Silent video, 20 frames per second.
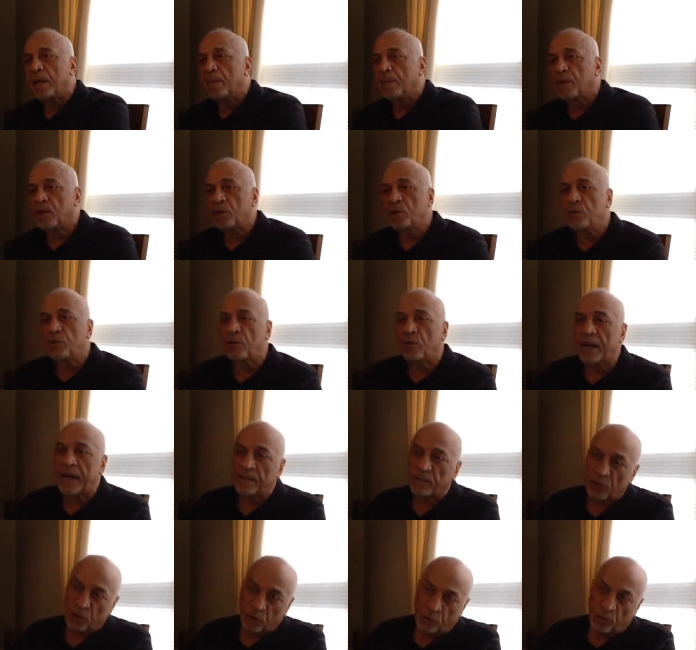because you don't
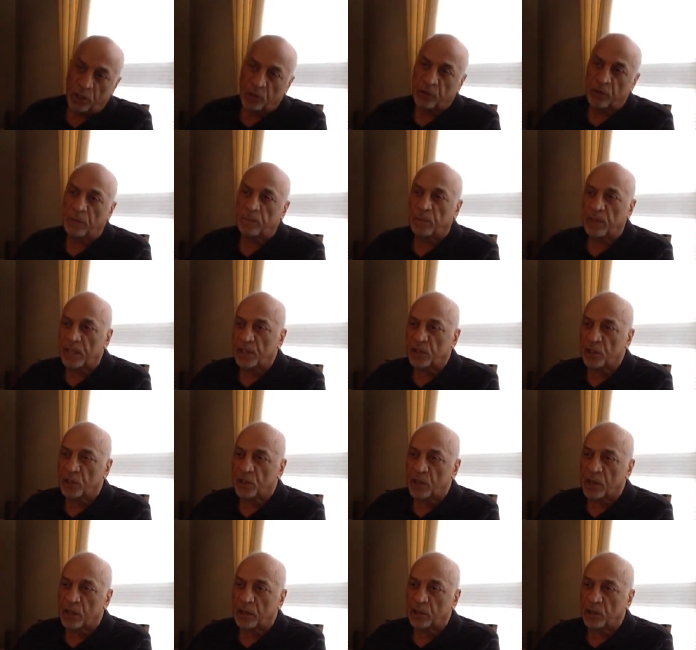have the structure in place
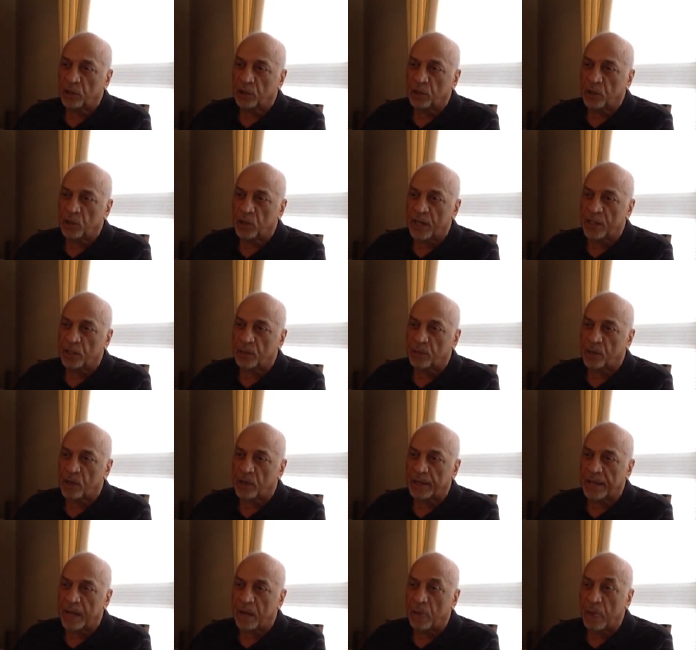to change the
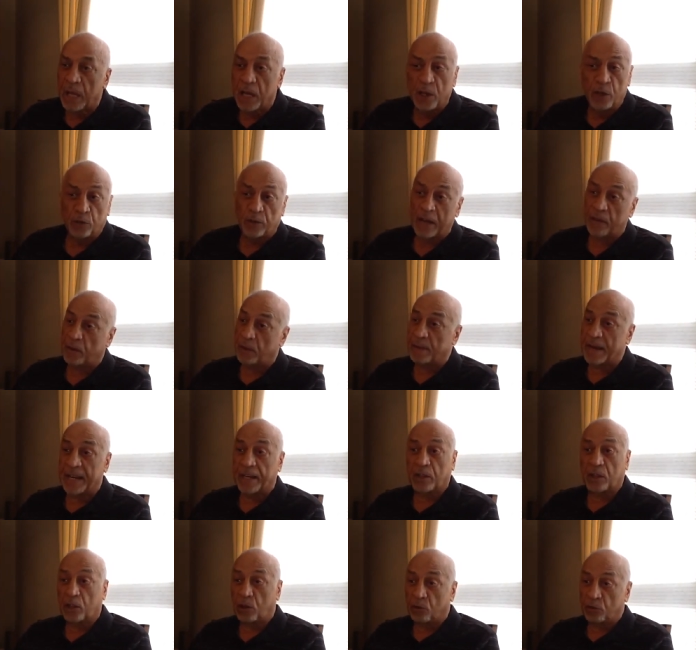paradigm. You don't have
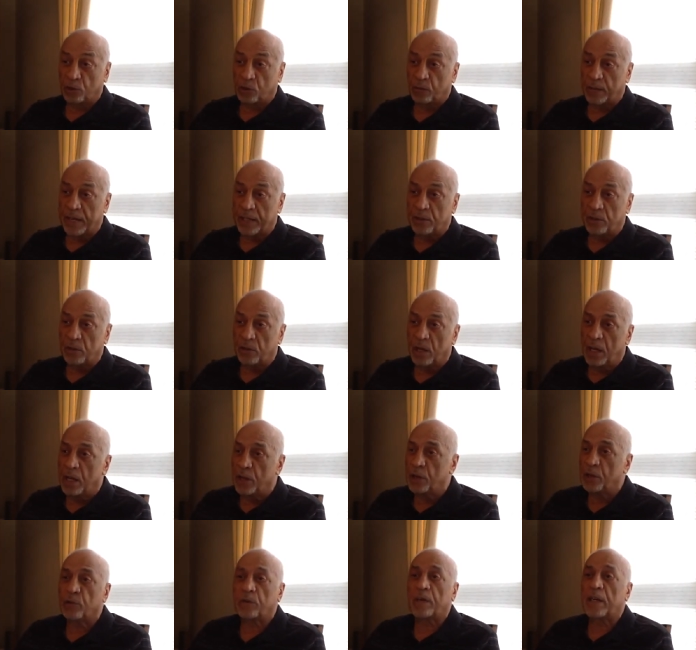anybody acculturating you.
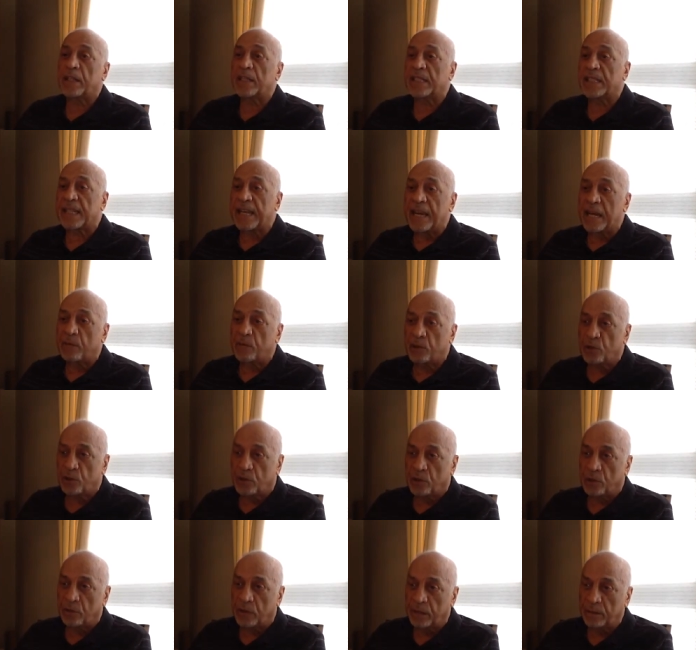You don't understand what
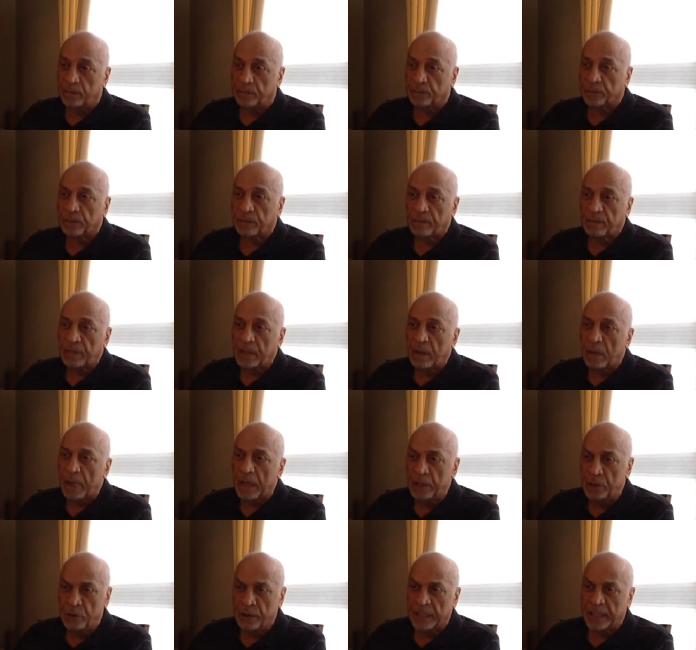you're doing.
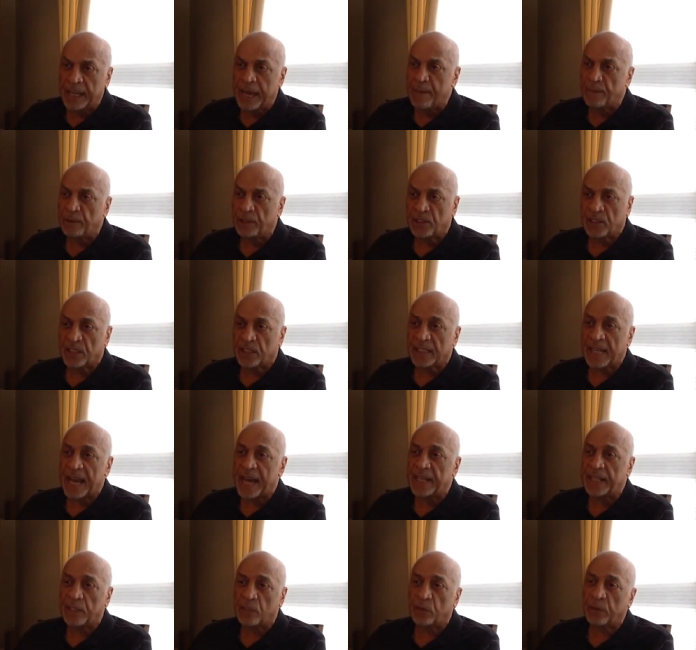You're in a capitalist
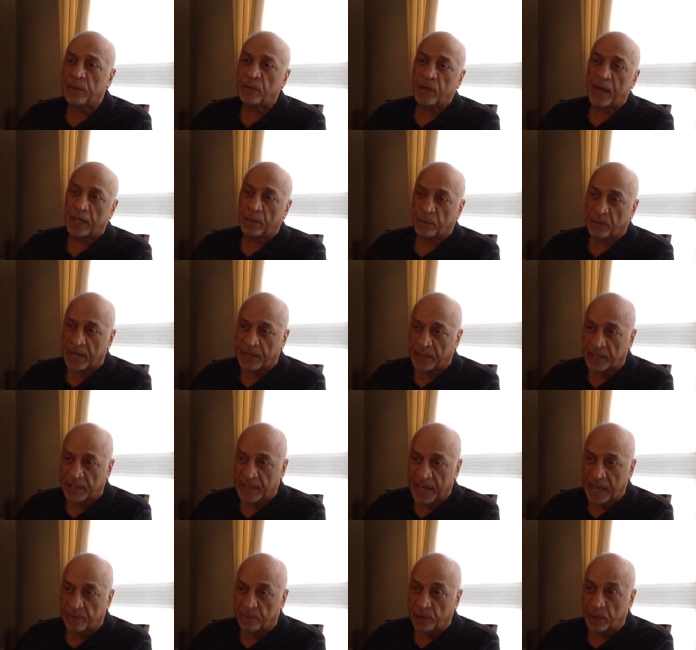society and don't even know how to practice
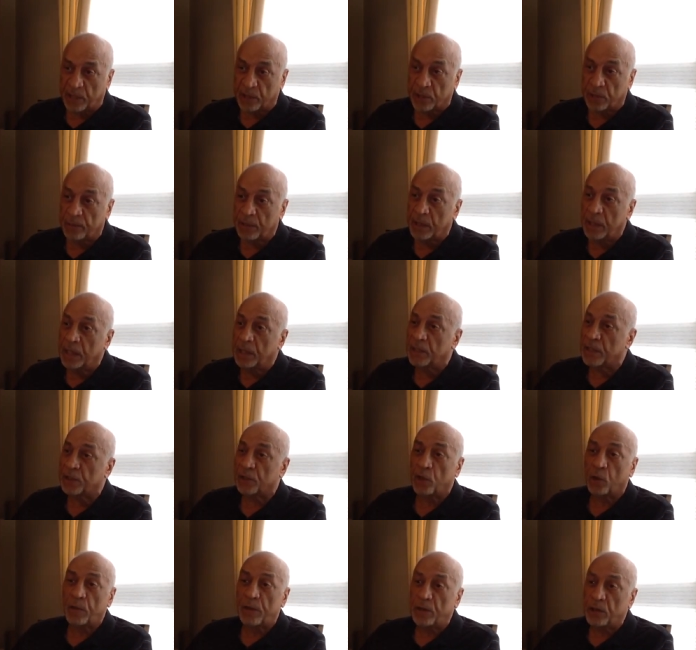capitalism.
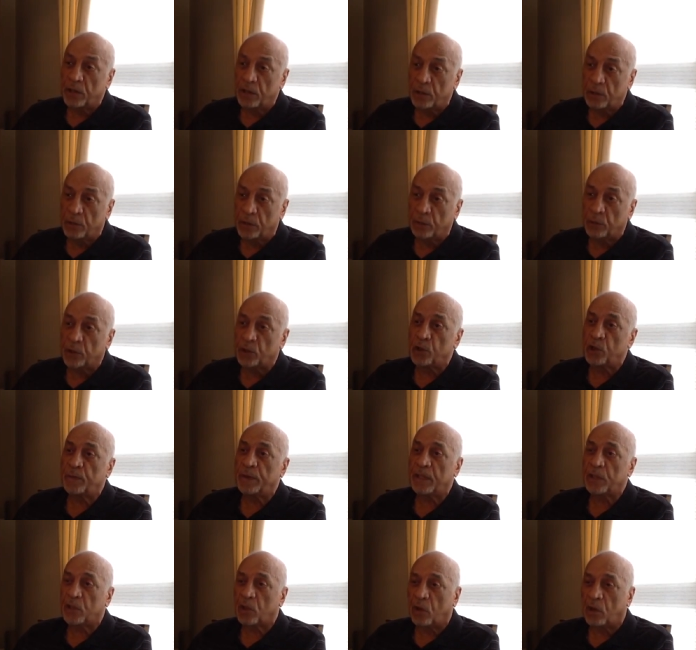There's no way you can do it. What you've
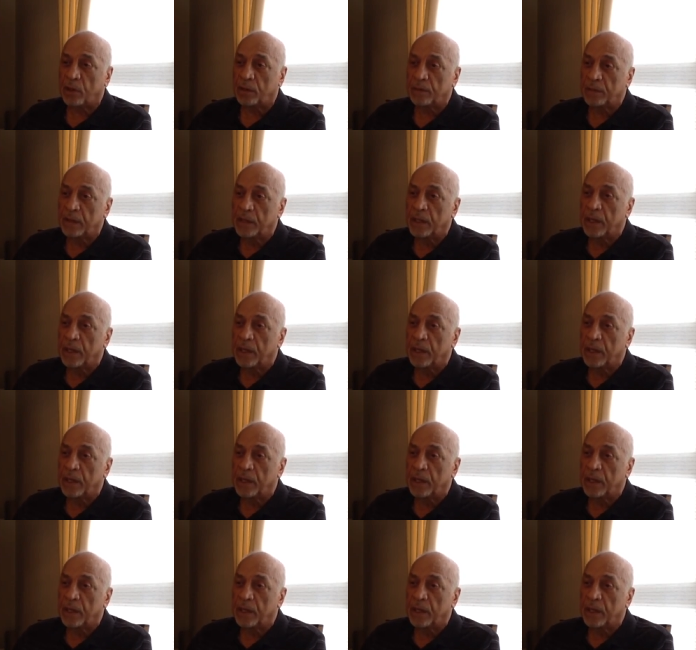been taught